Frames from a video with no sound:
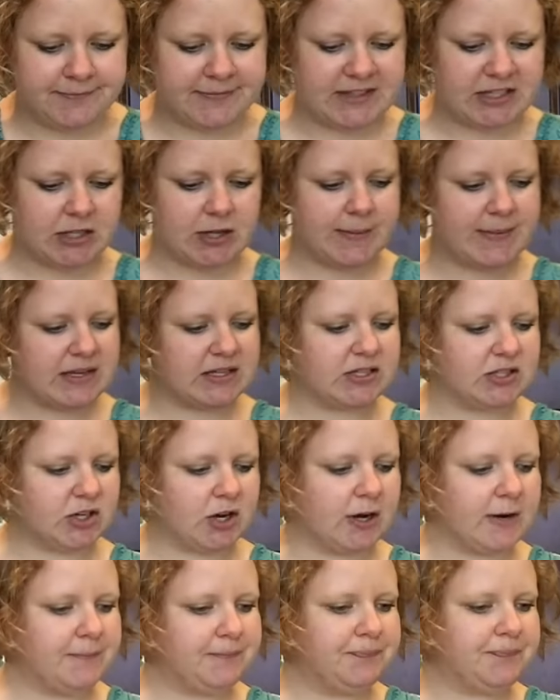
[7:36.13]
So let me
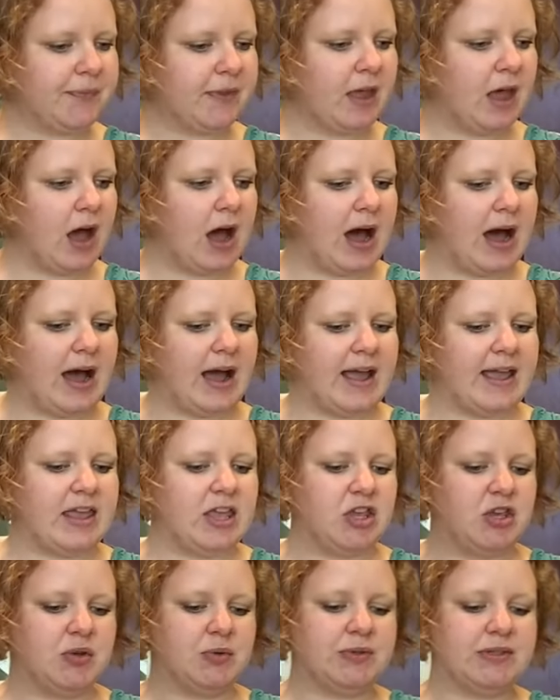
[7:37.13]
start. I
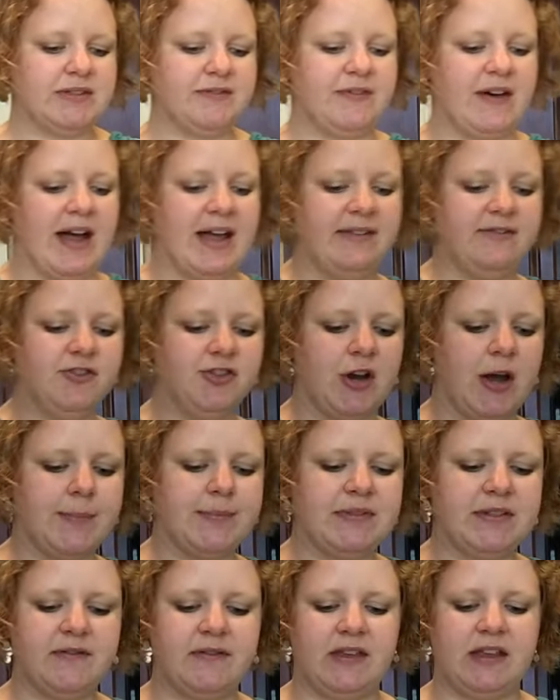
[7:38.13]
use 5
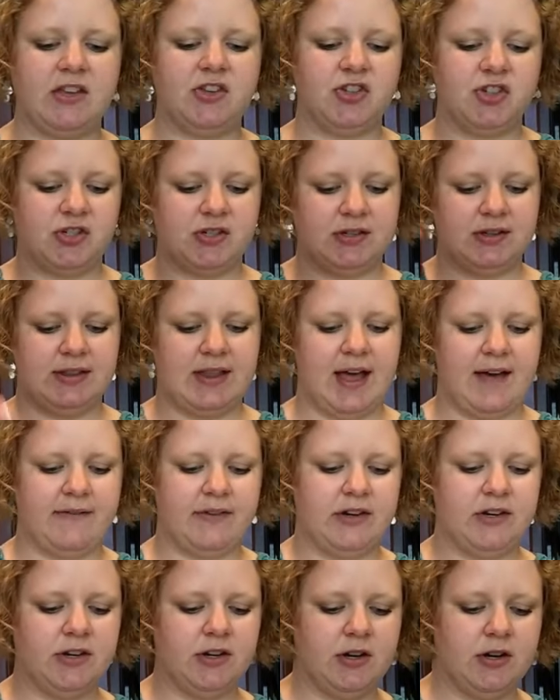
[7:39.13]
drops of each:
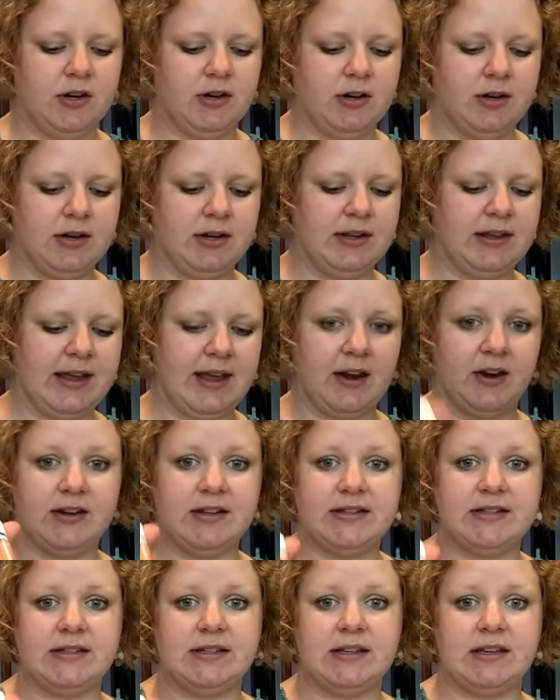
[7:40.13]
lavender,
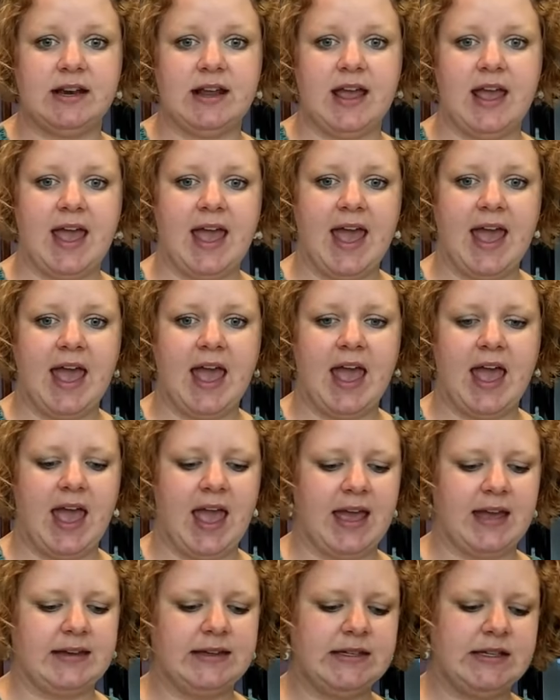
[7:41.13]
carrot seed,
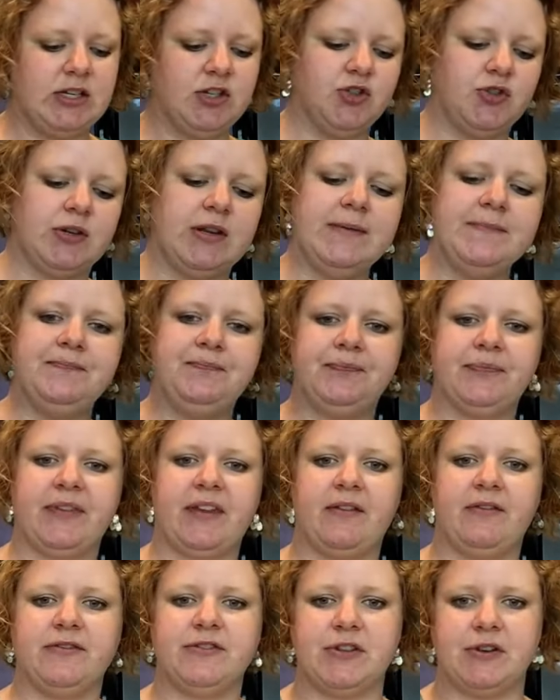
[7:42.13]
and tea tree.
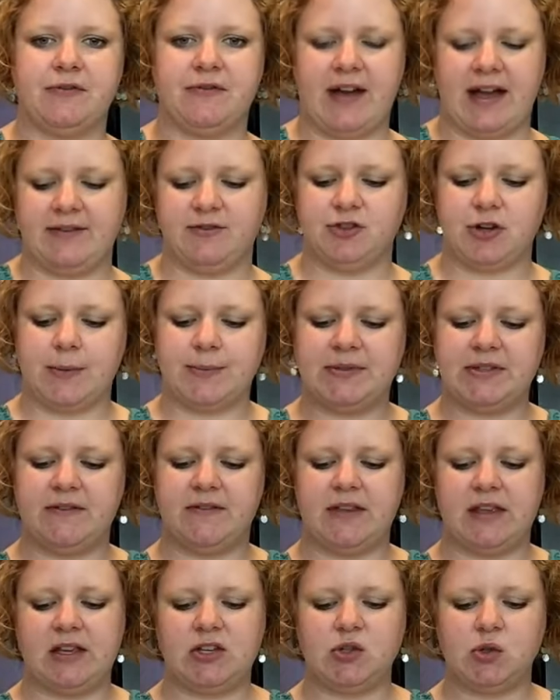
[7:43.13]
So 5 drops of
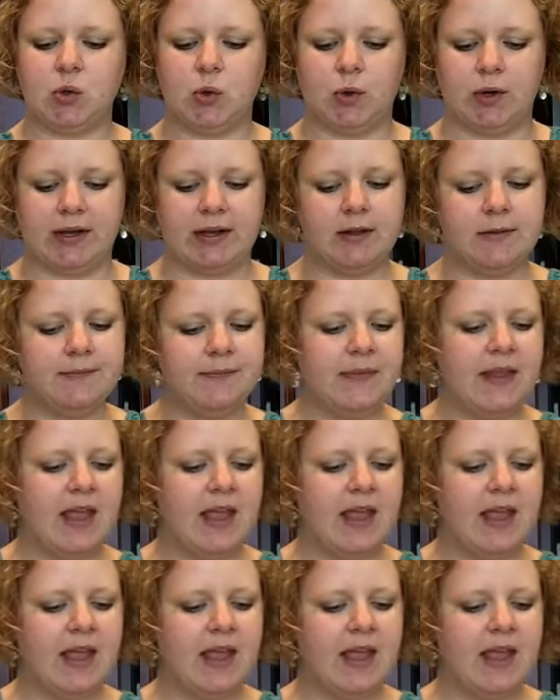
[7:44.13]
each oil